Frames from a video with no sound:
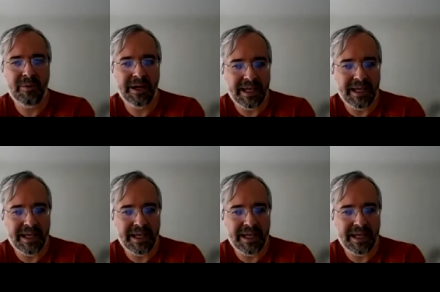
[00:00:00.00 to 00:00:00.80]
want to
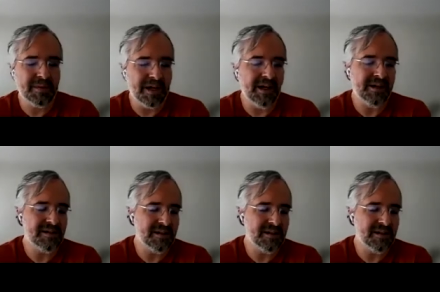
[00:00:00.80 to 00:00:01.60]
get people's
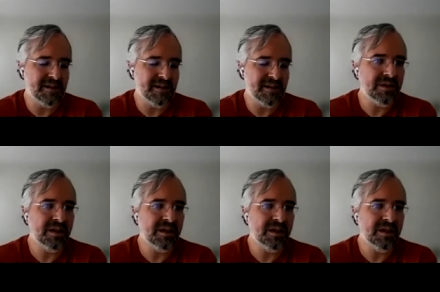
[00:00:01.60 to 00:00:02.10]
minds into